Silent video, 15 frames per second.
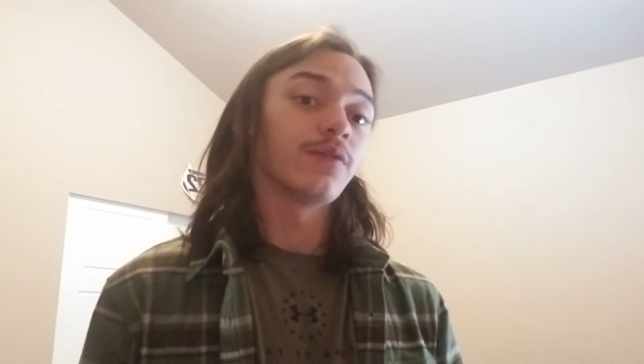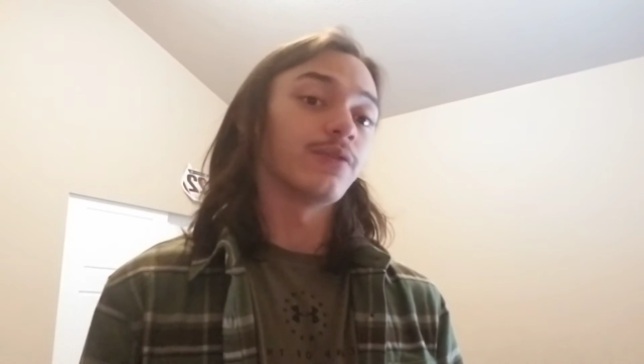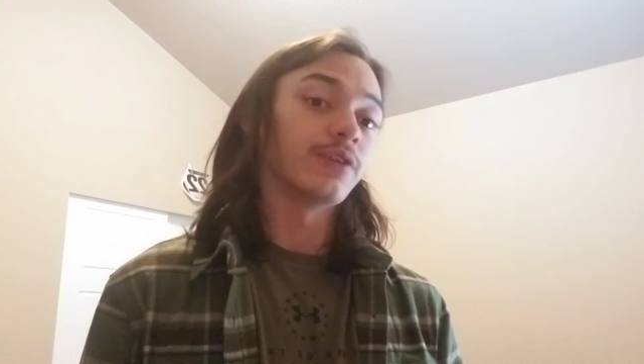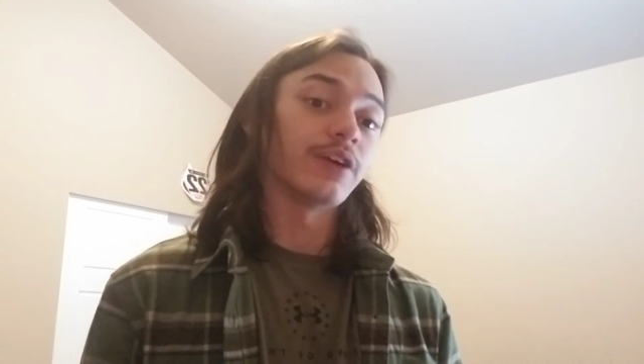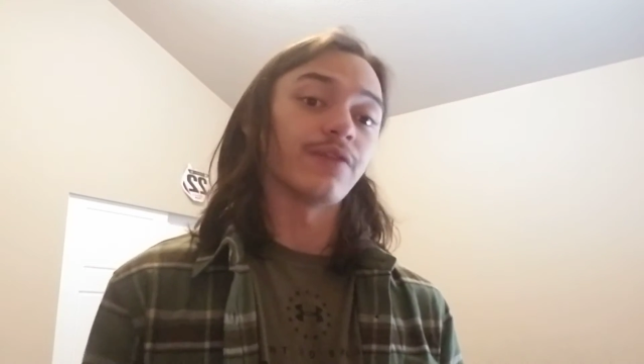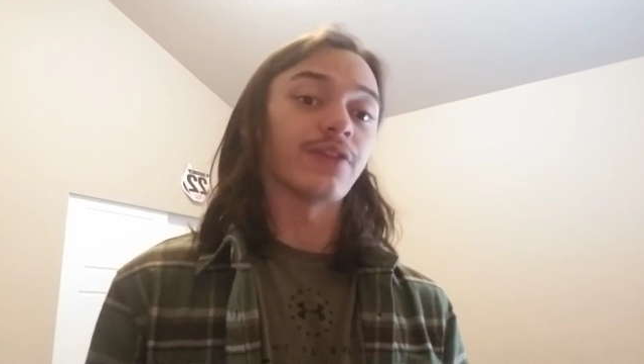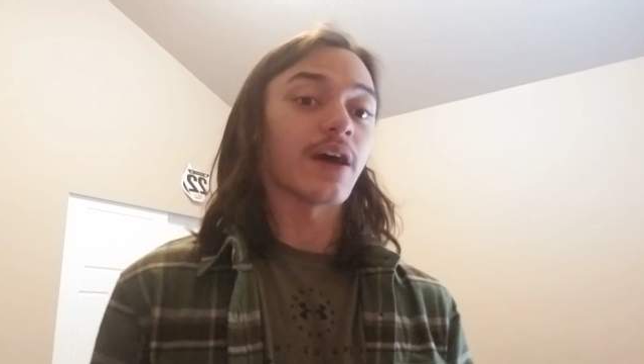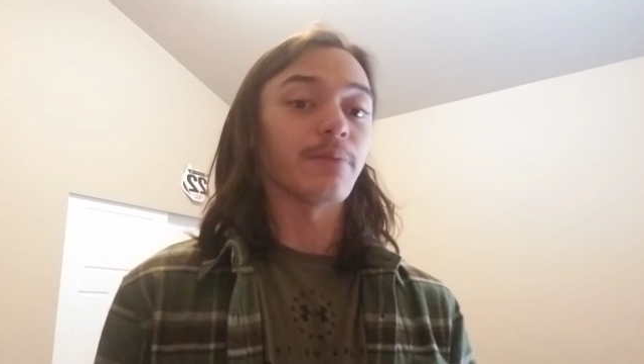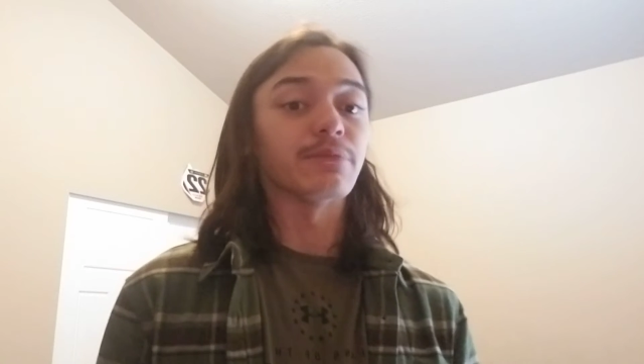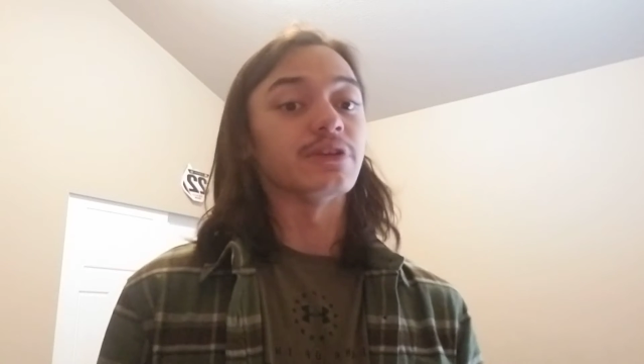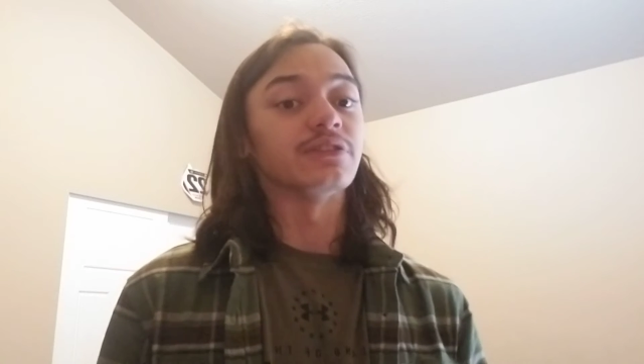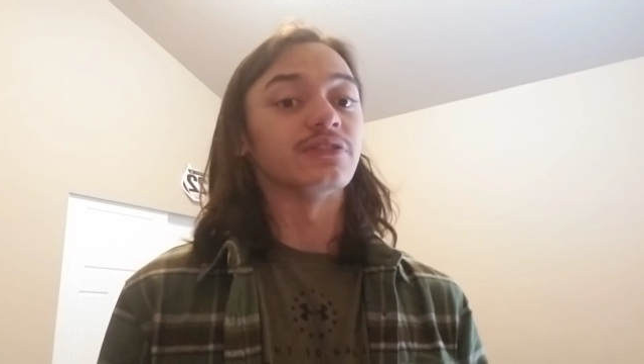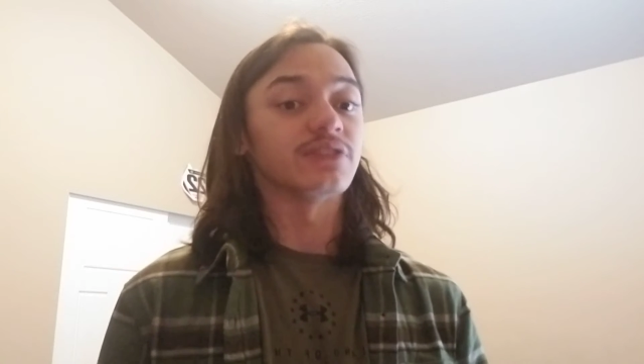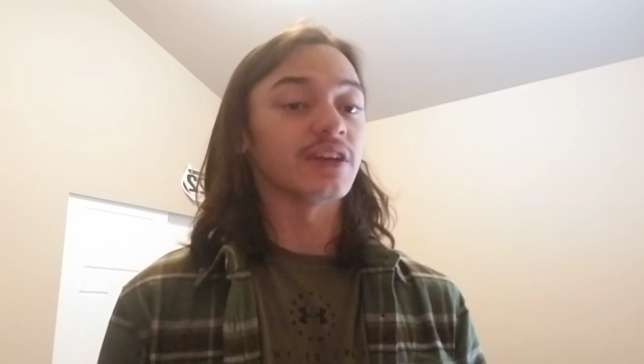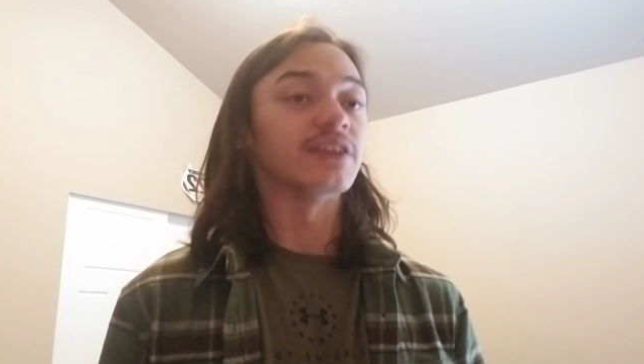if that
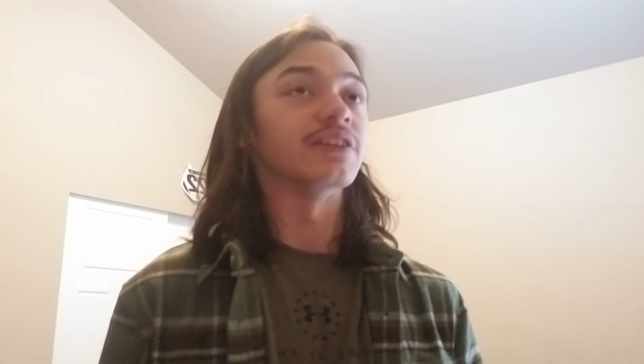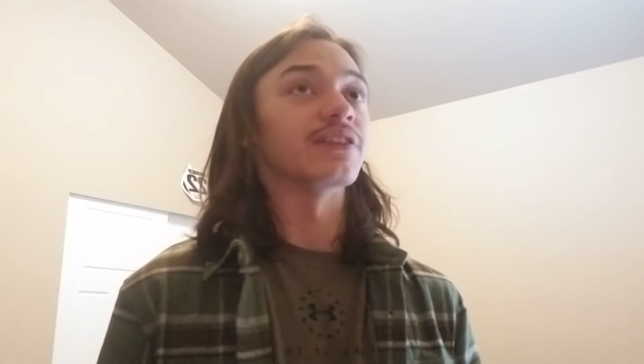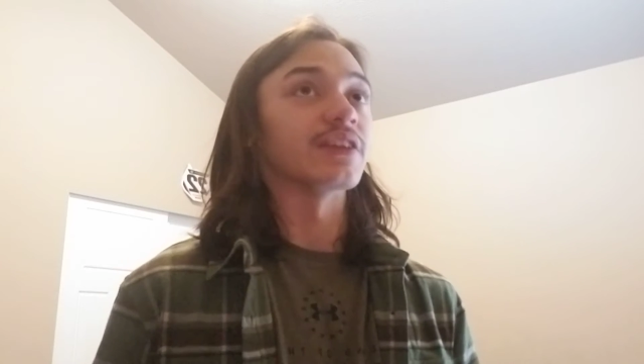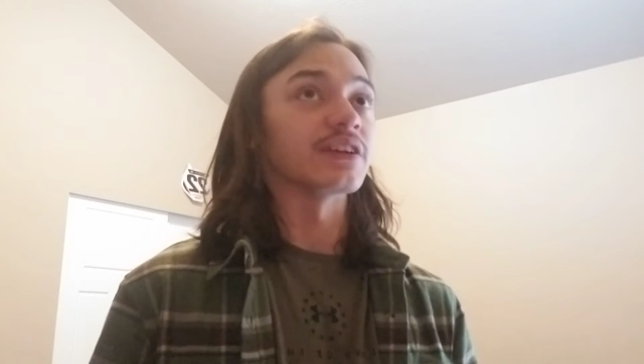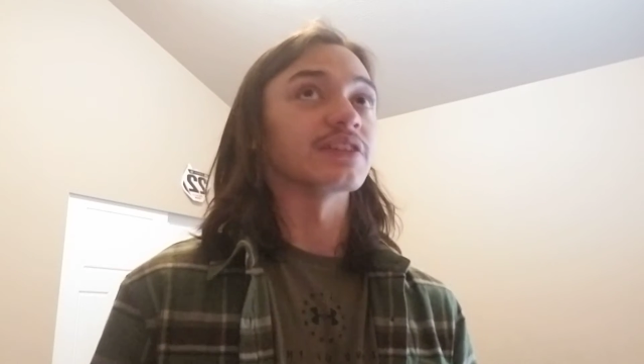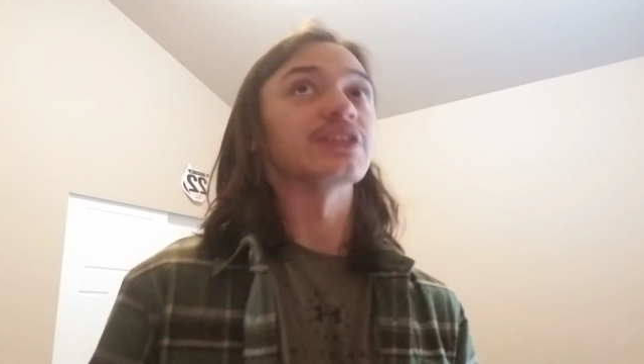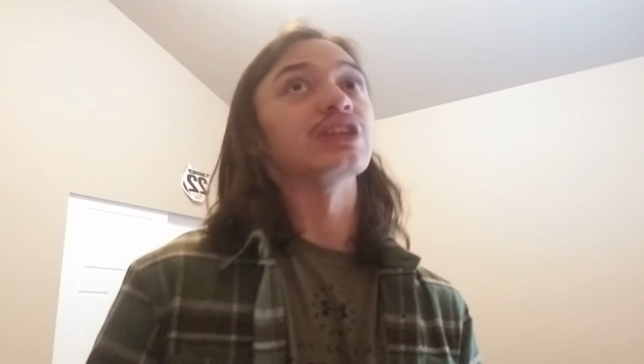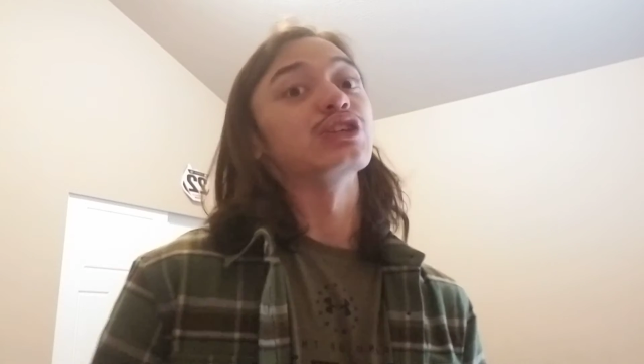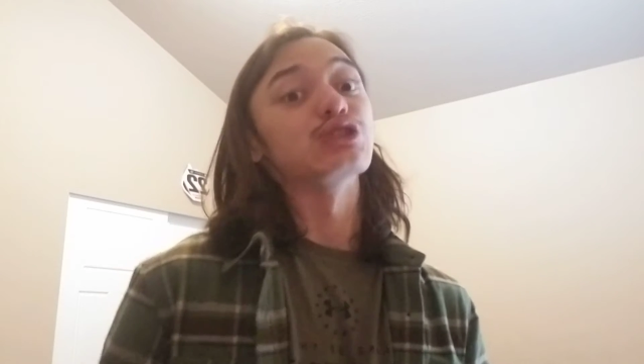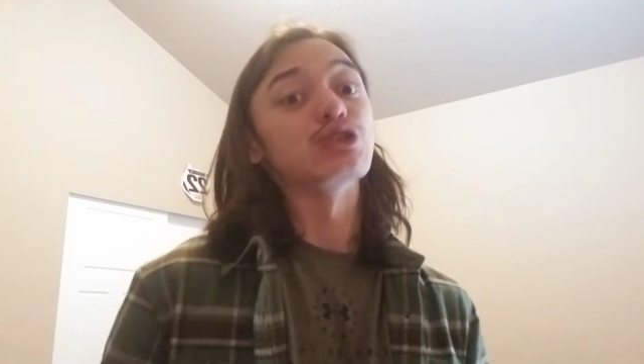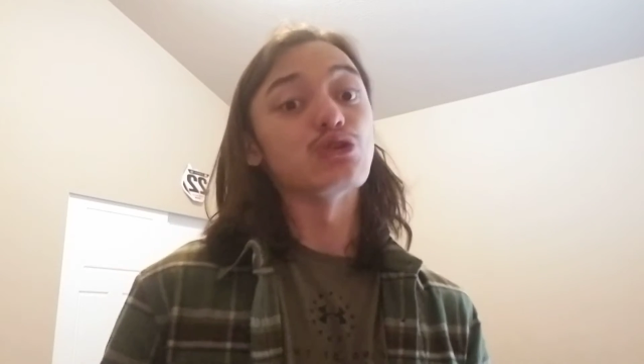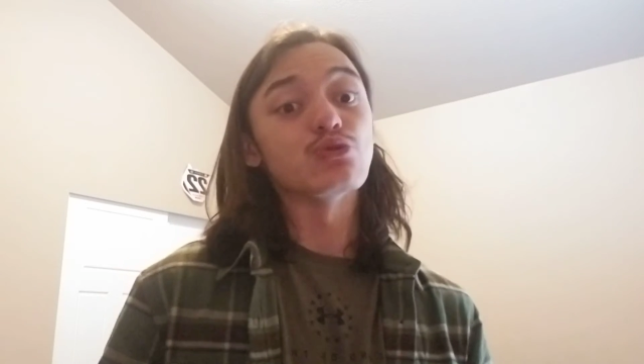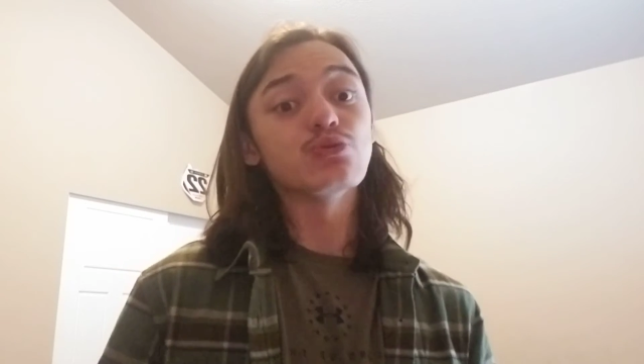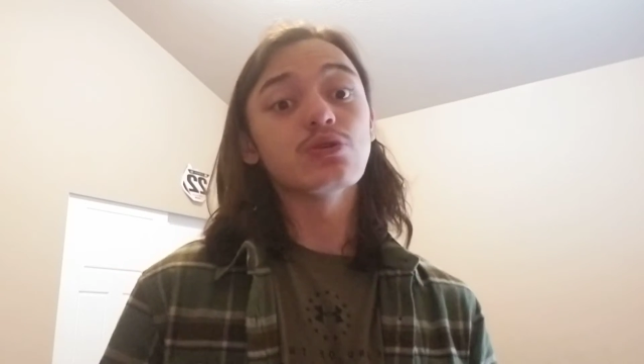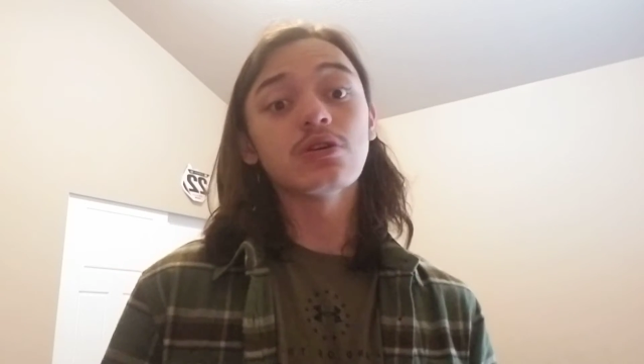means anything to
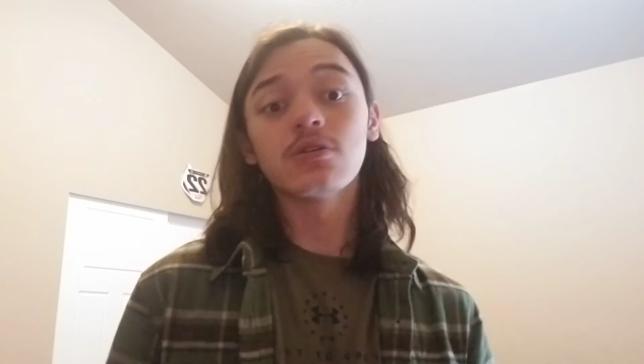you.